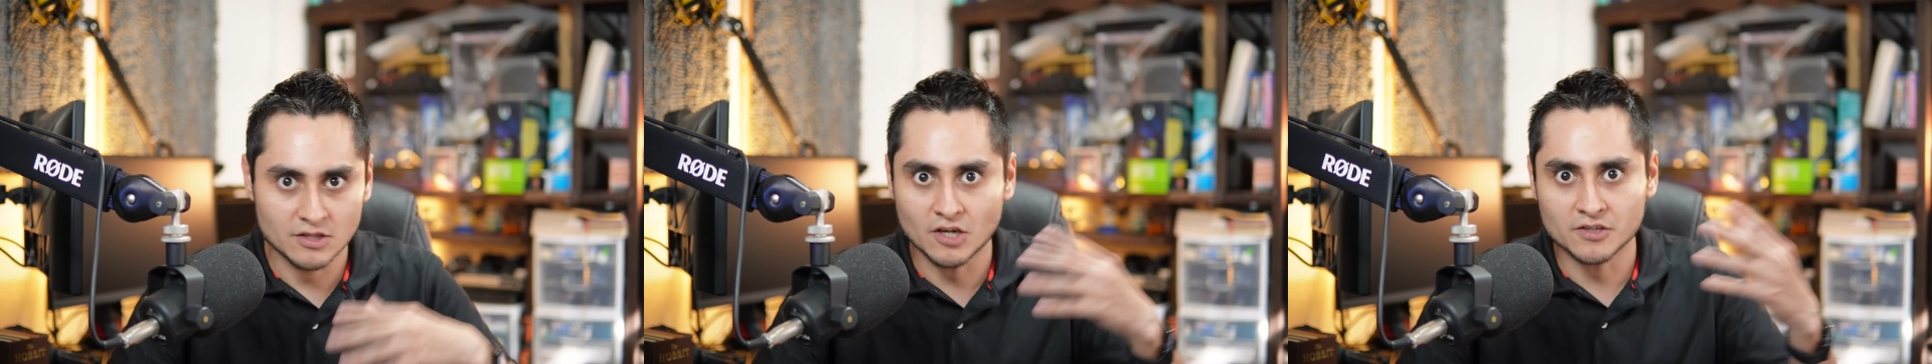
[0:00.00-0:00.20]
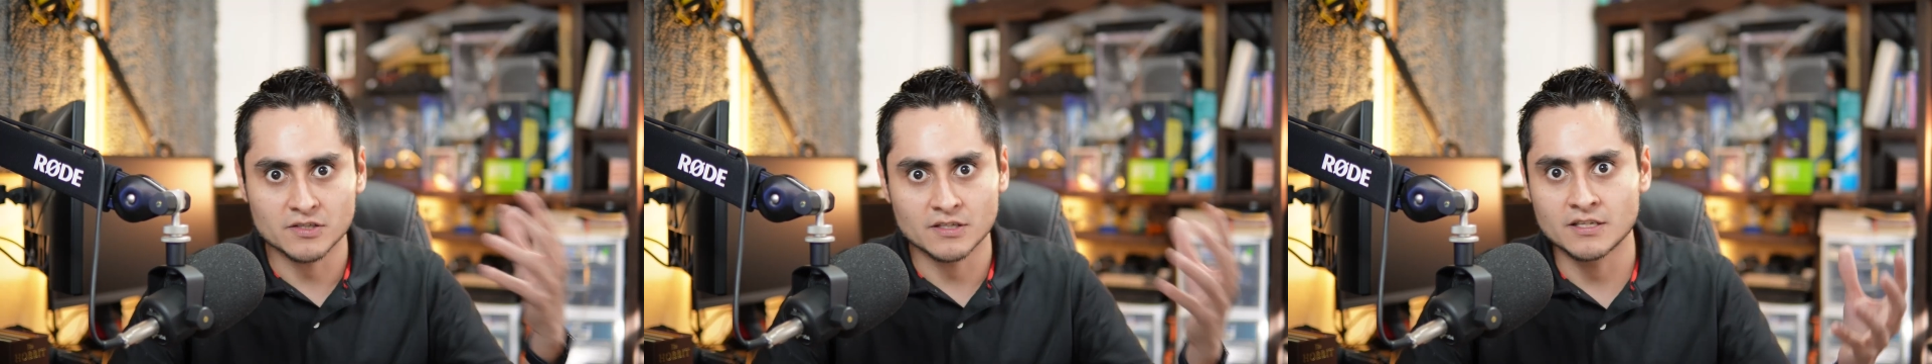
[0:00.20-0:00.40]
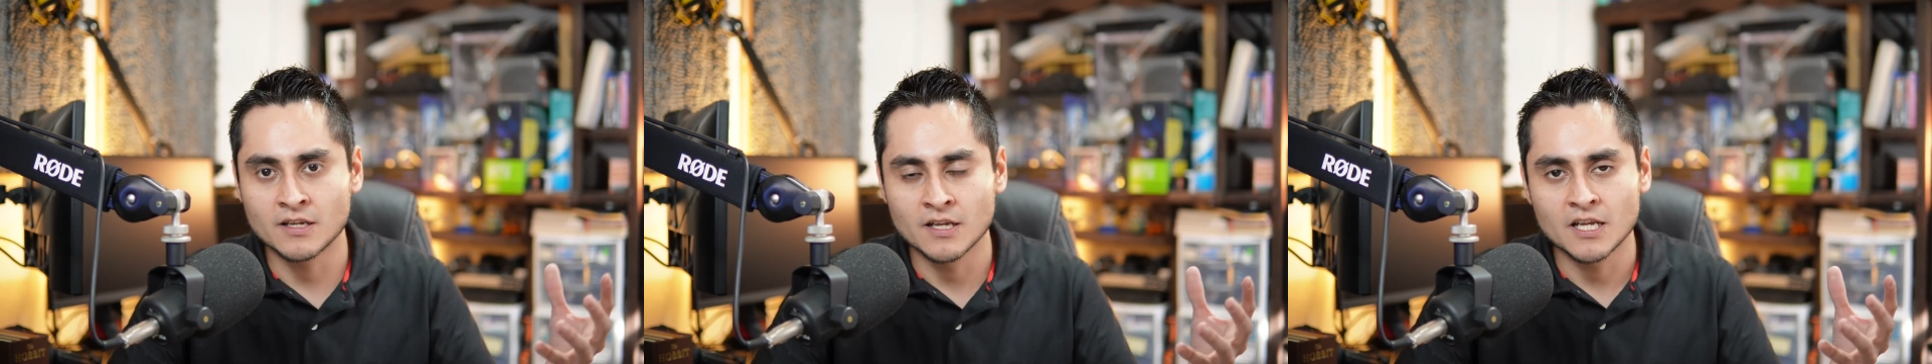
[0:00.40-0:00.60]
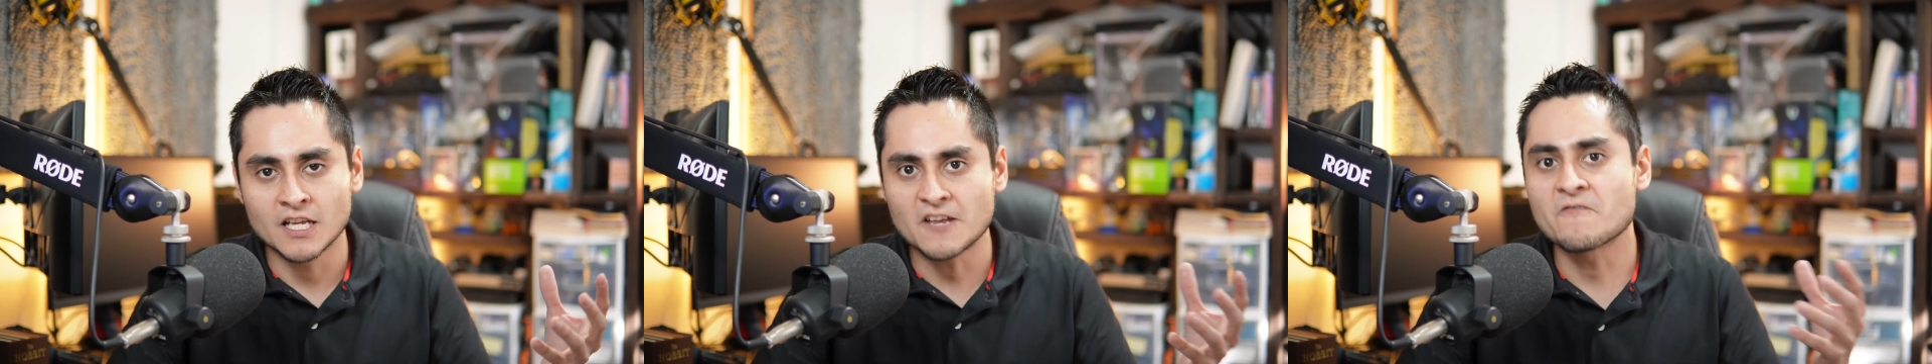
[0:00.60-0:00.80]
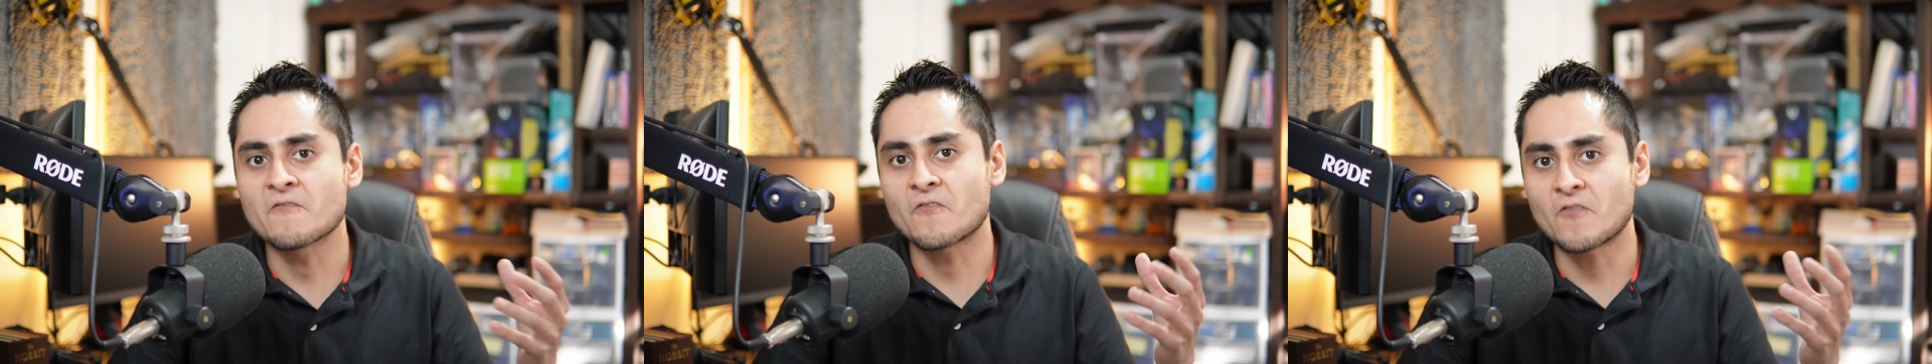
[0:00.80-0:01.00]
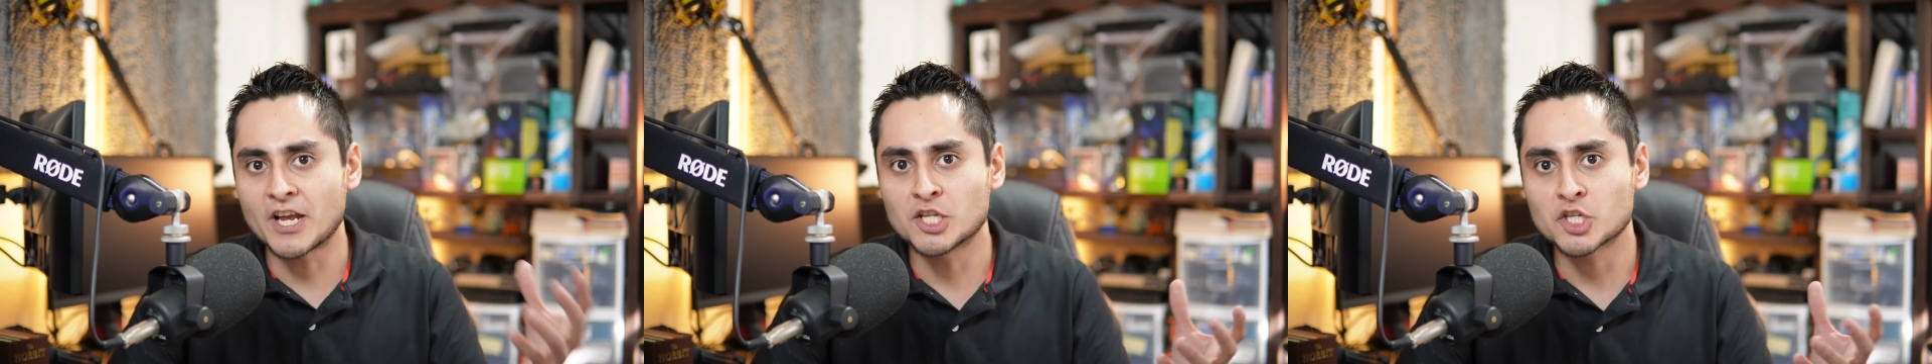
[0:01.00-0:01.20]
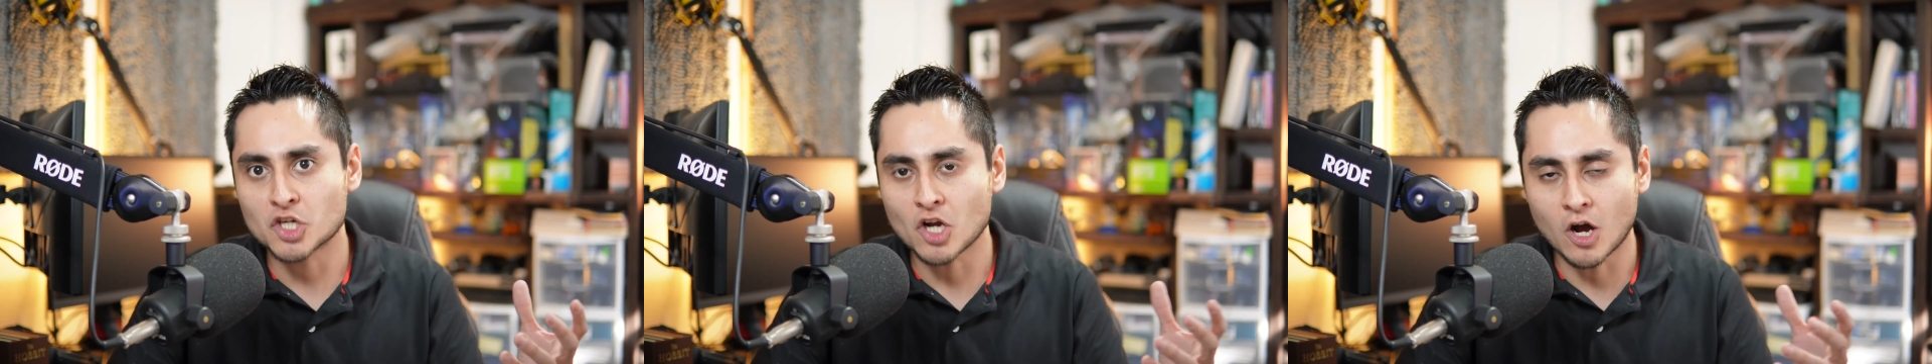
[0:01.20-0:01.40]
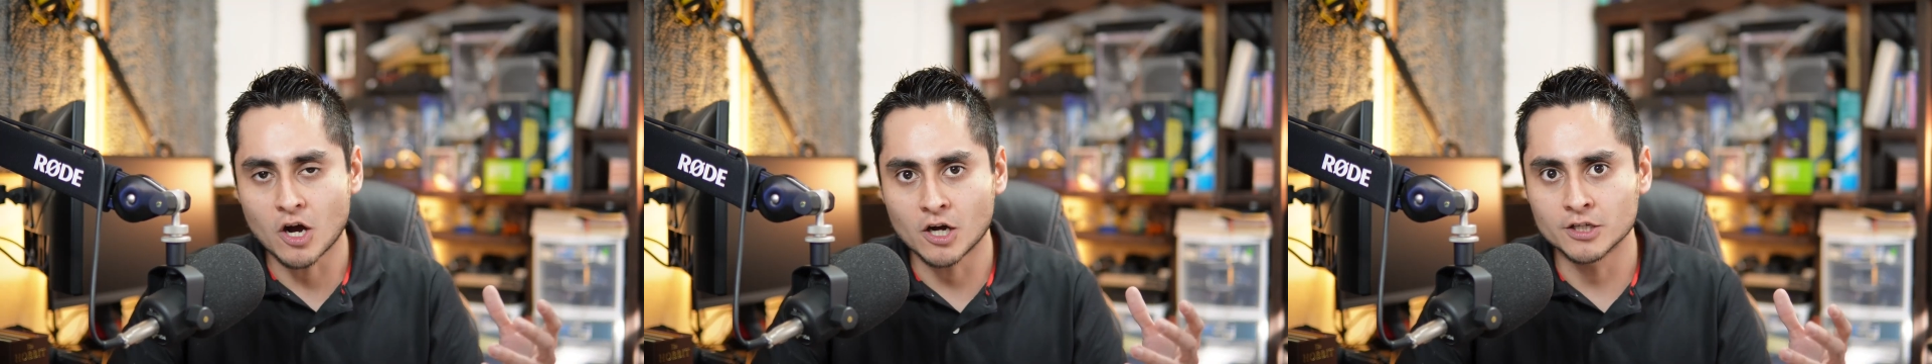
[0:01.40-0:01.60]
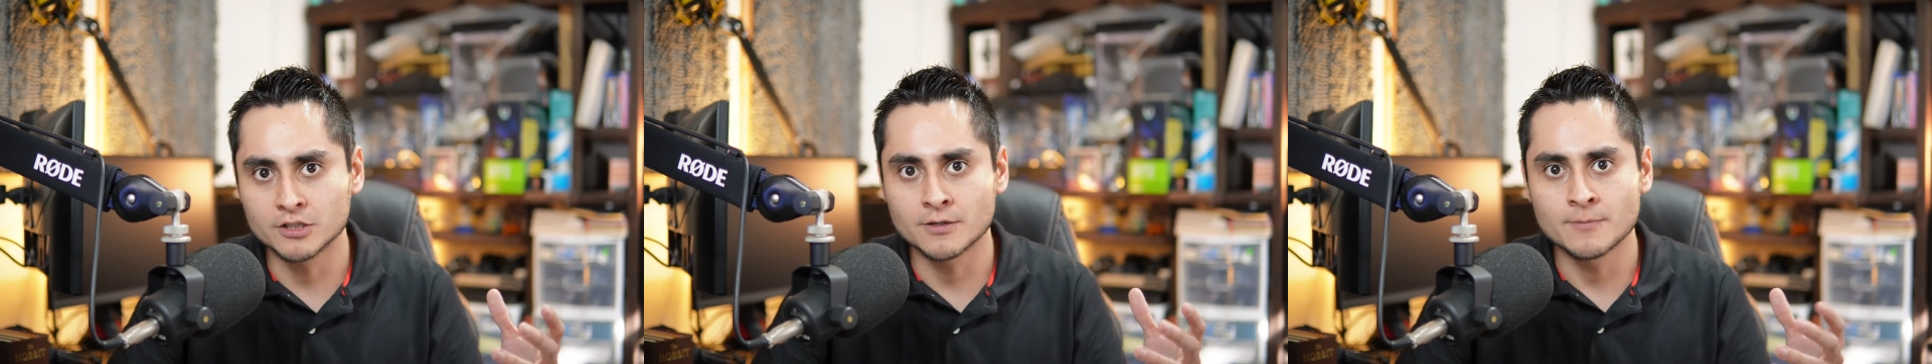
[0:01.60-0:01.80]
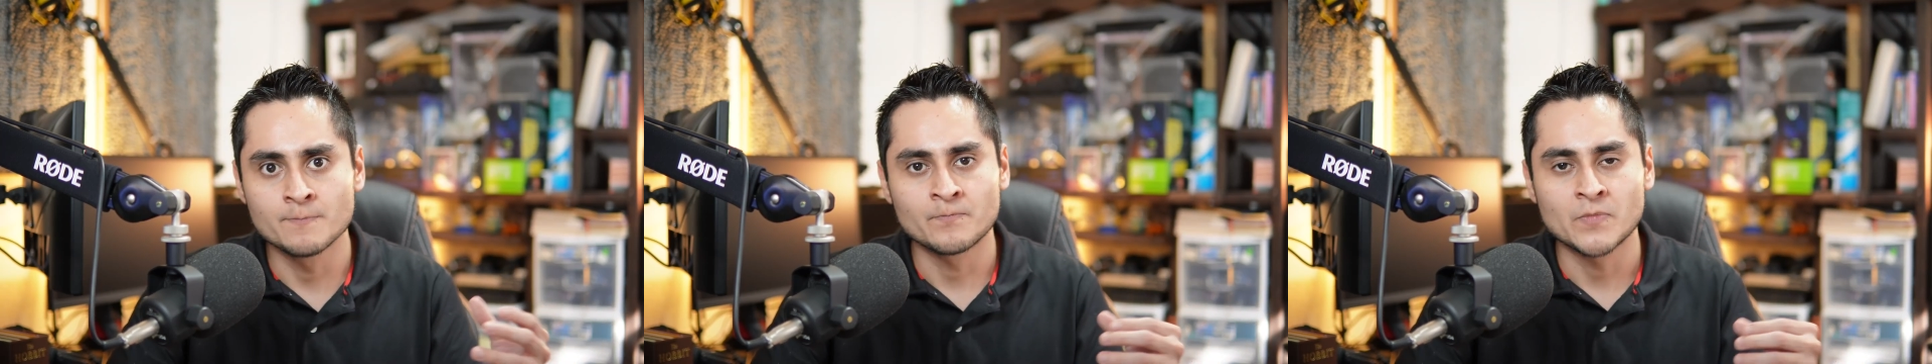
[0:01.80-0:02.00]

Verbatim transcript: doesn't infringe on